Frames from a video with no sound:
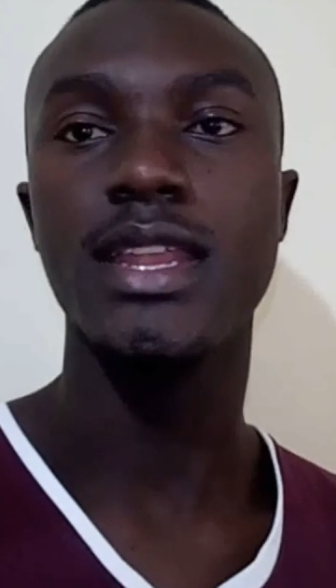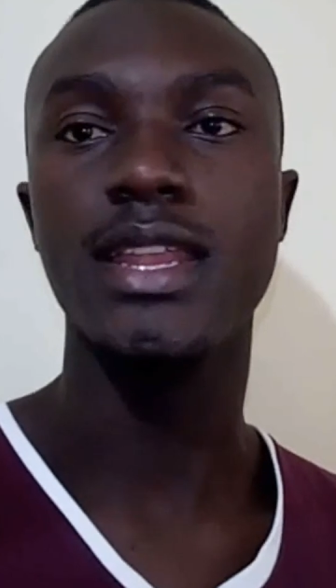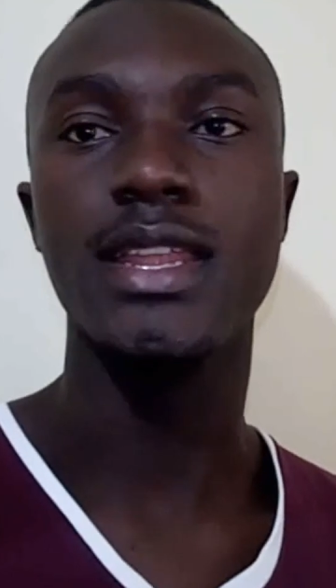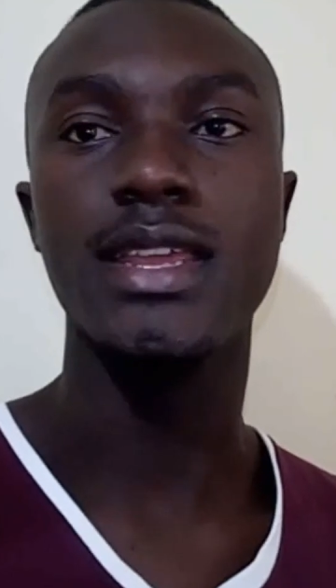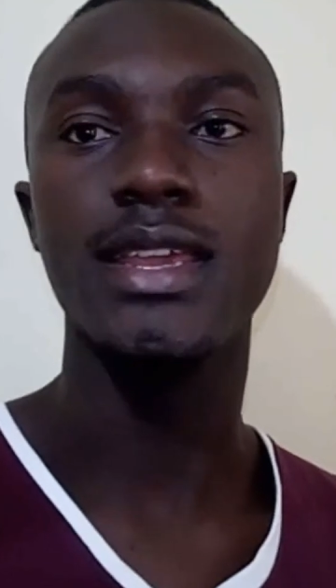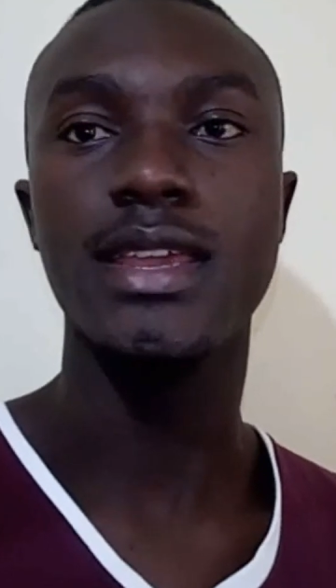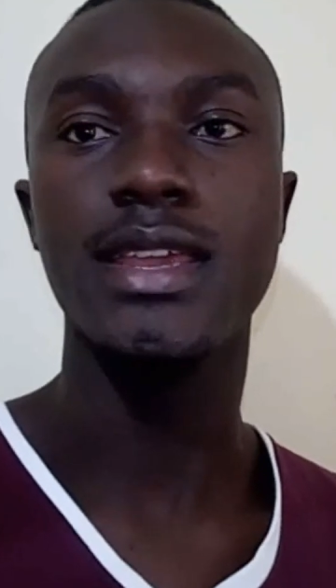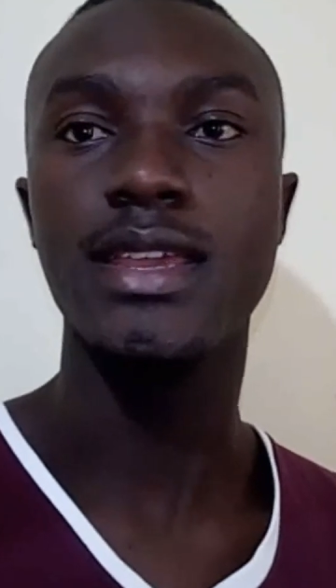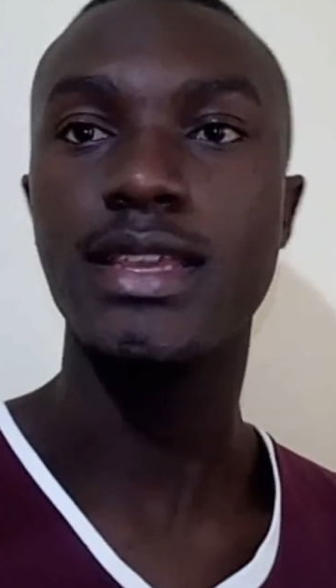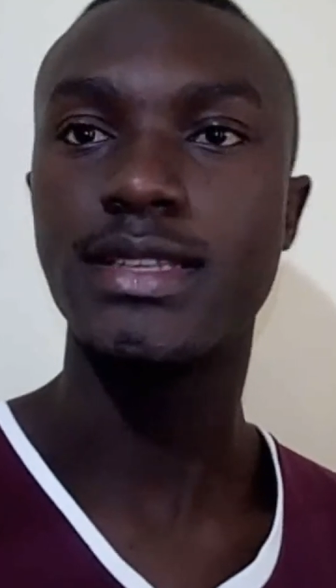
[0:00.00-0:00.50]
and
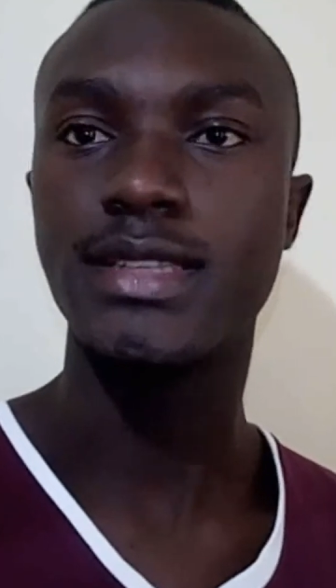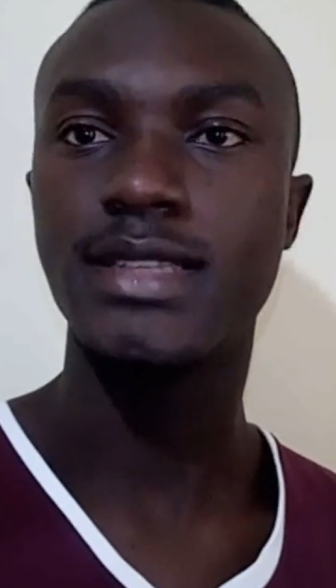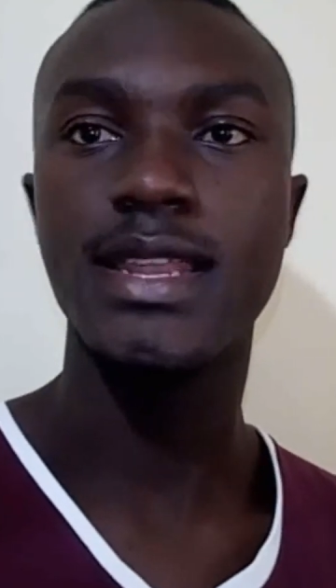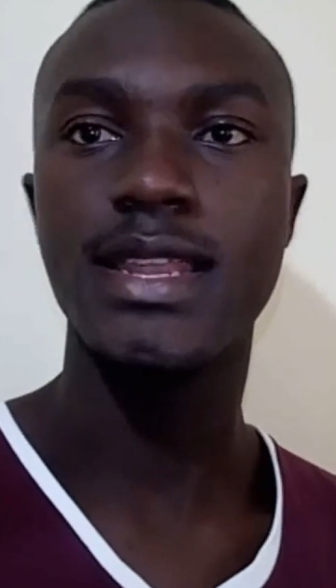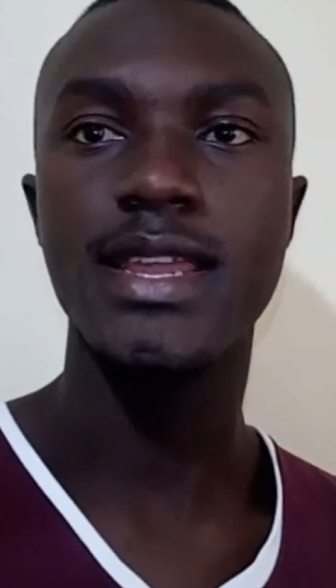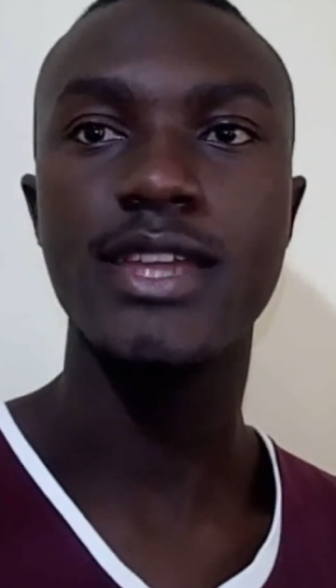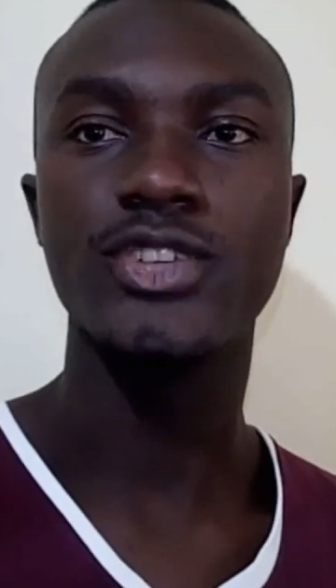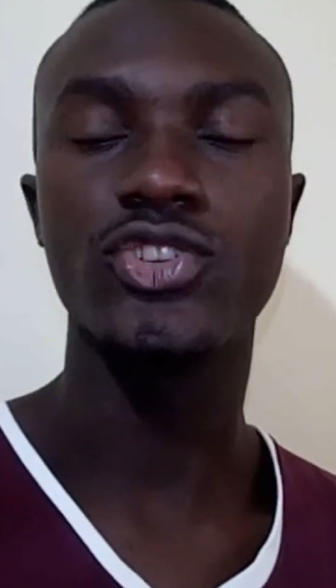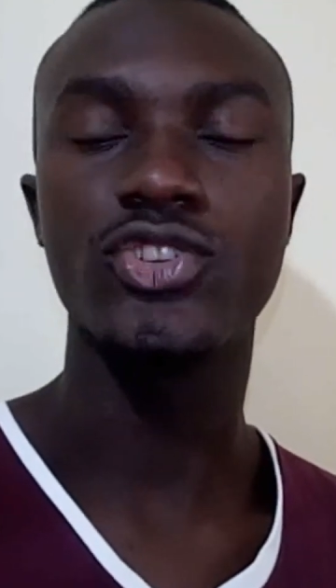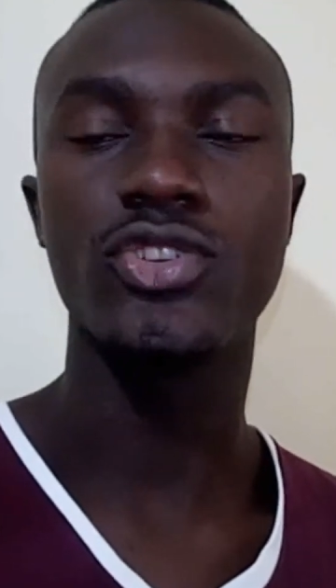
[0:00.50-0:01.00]

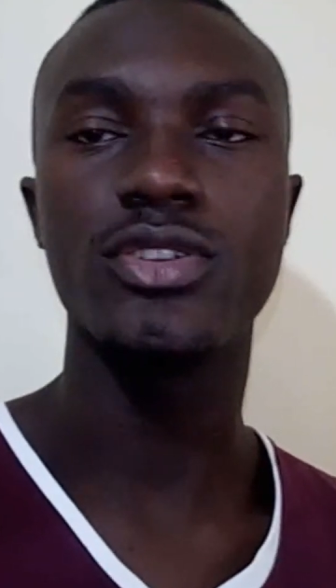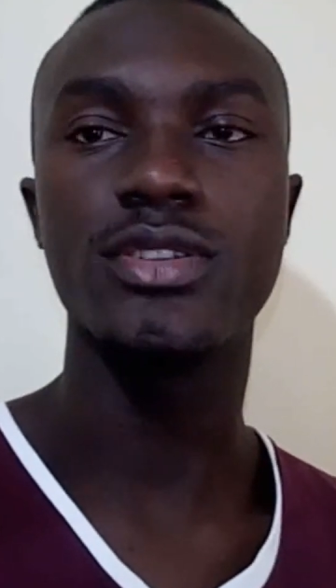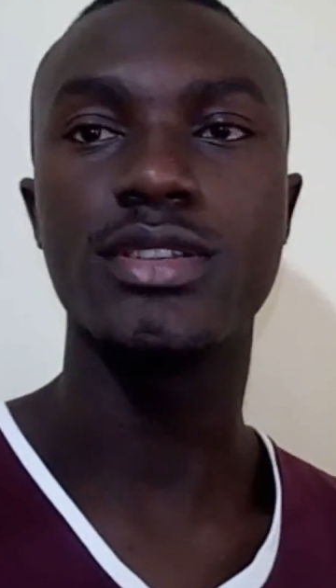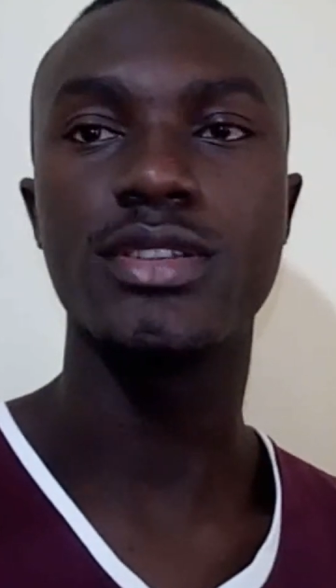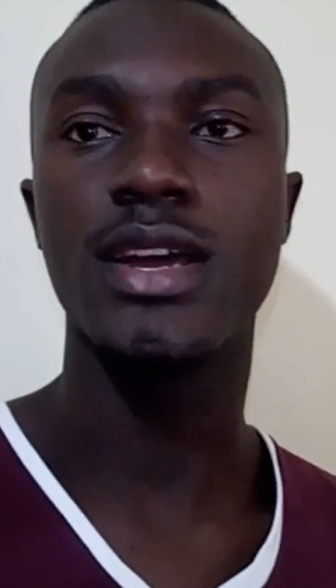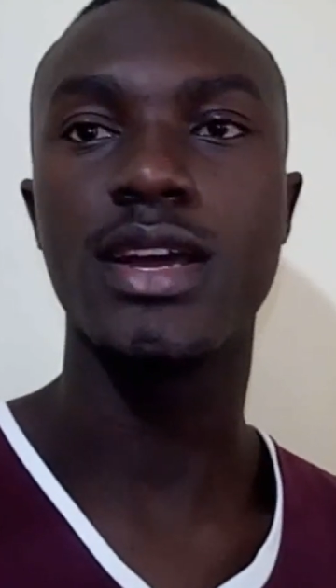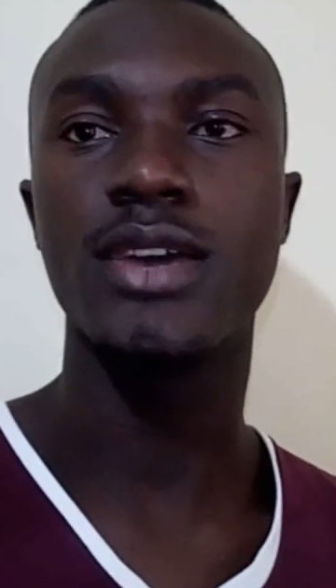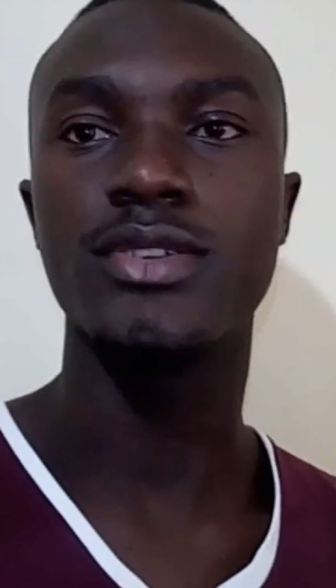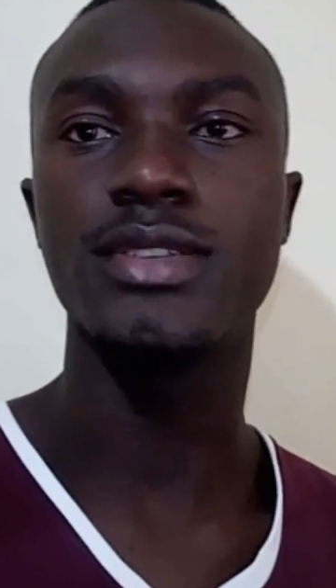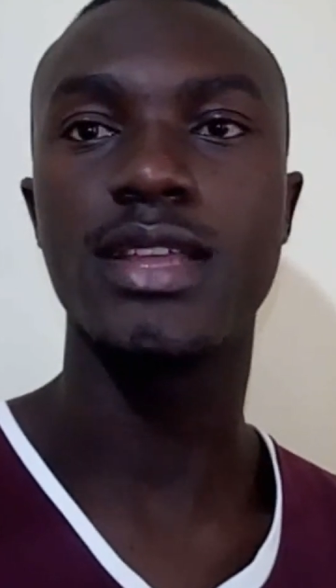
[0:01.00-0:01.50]
yesterday
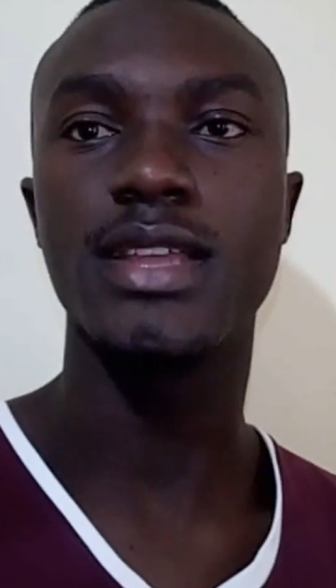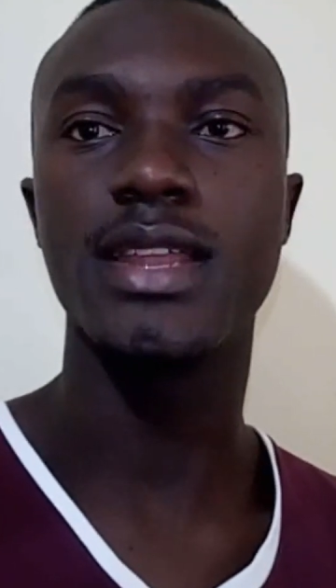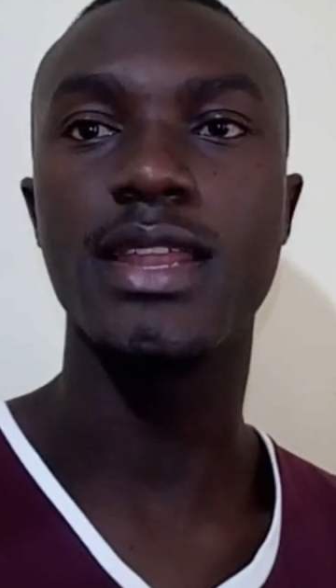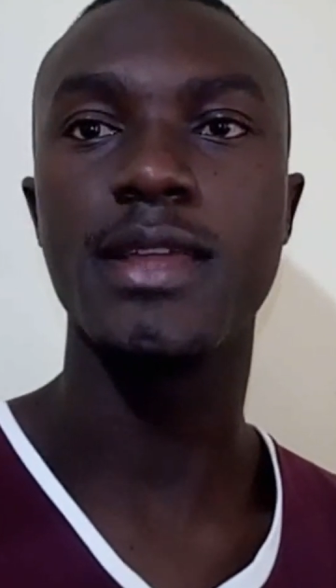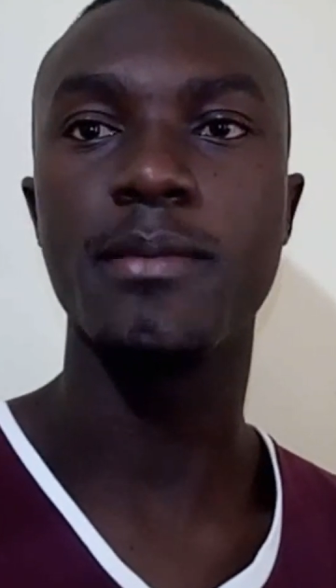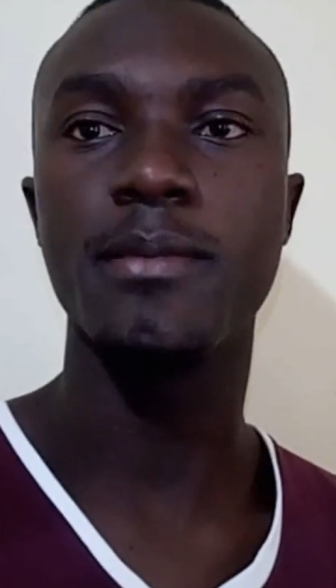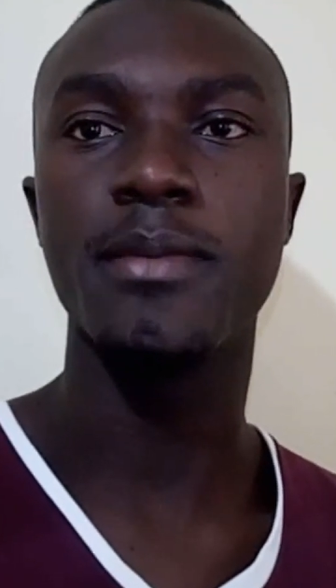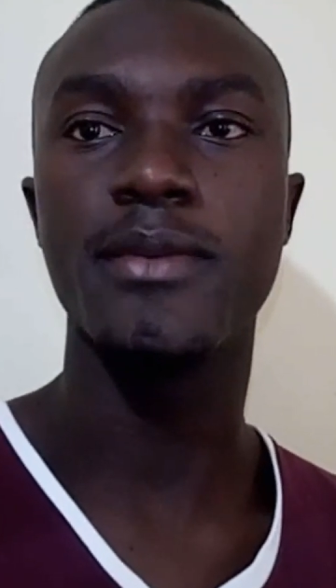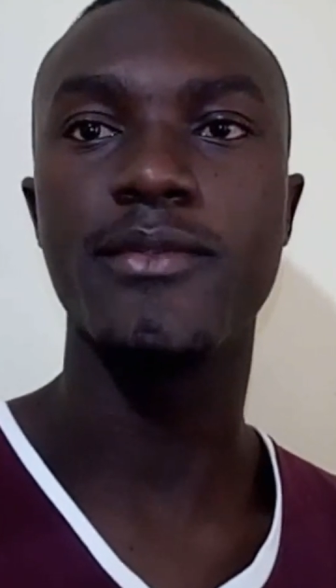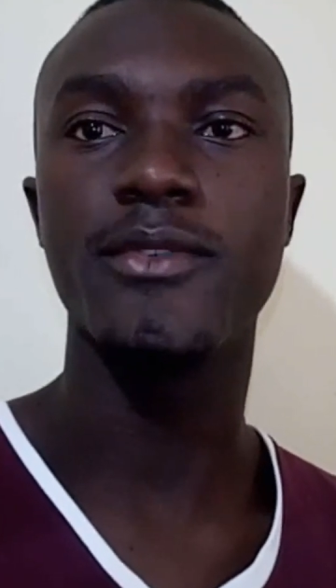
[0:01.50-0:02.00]
showed
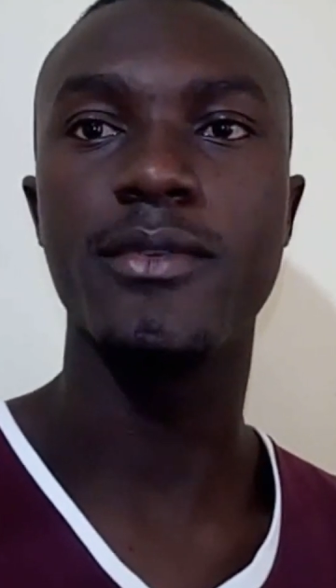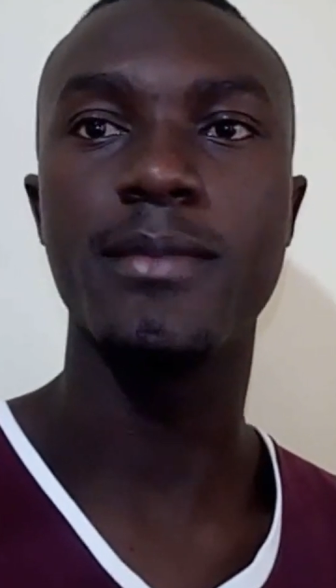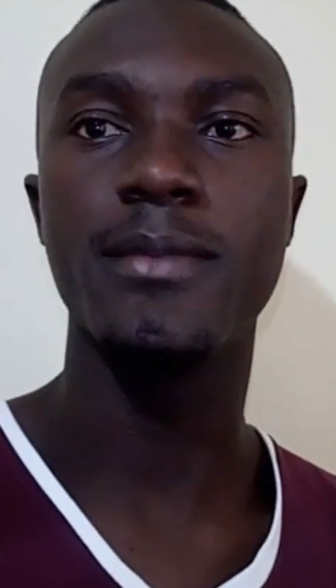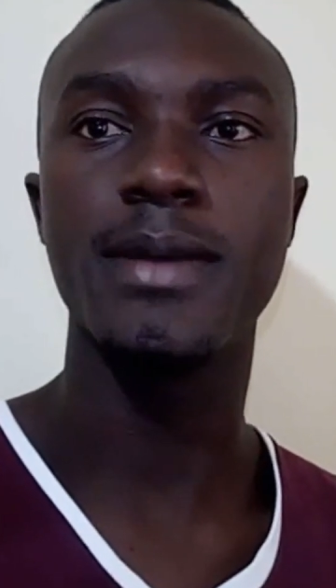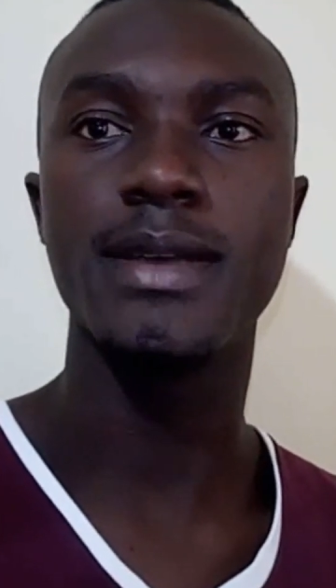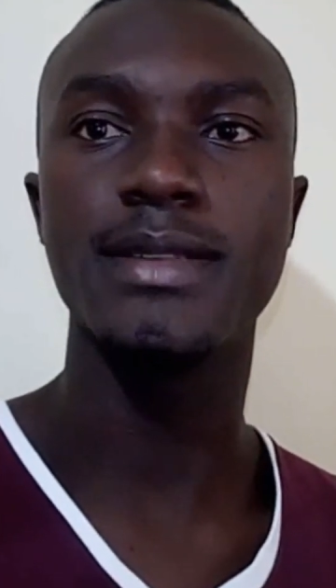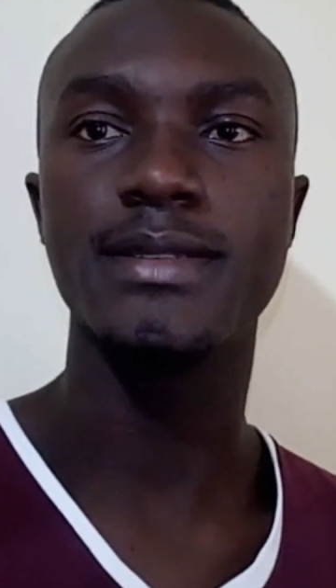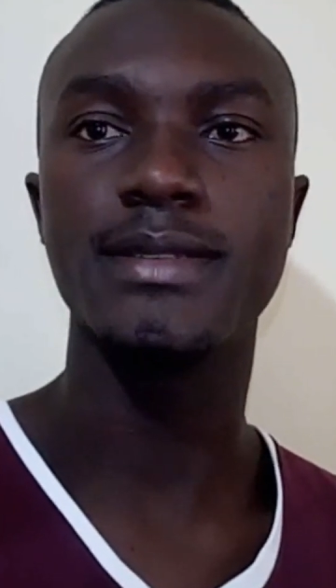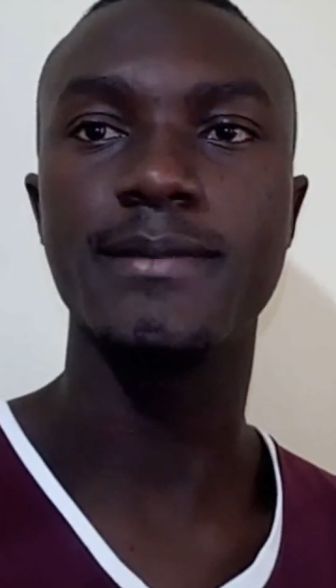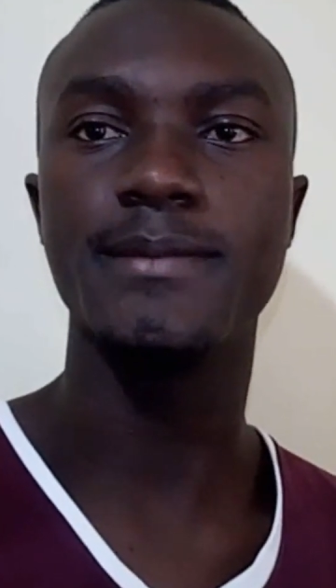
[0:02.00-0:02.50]
outstanding
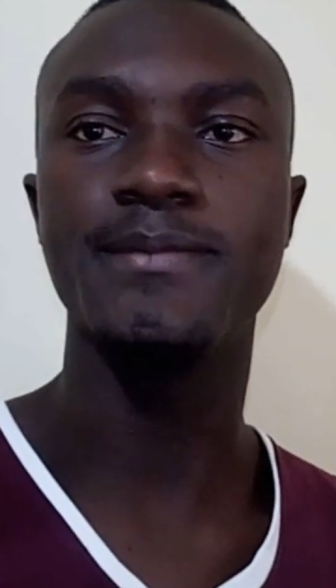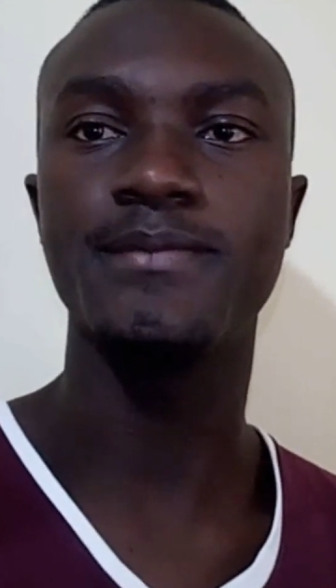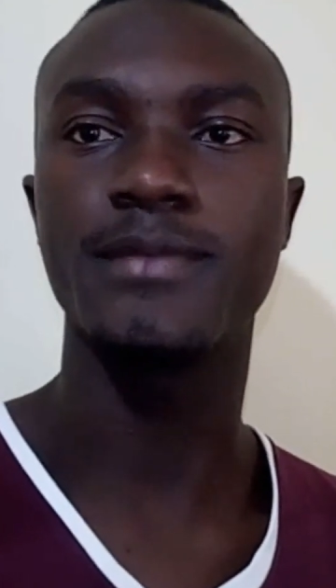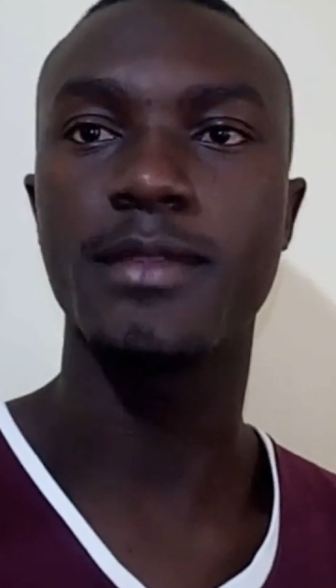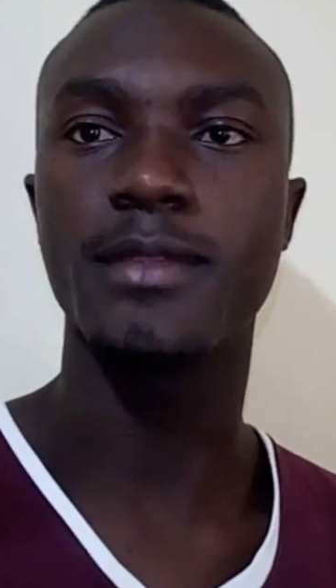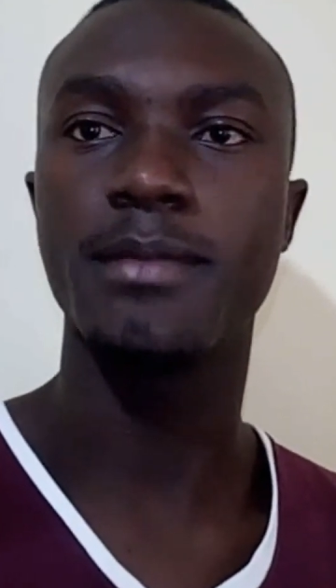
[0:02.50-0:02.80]
performance.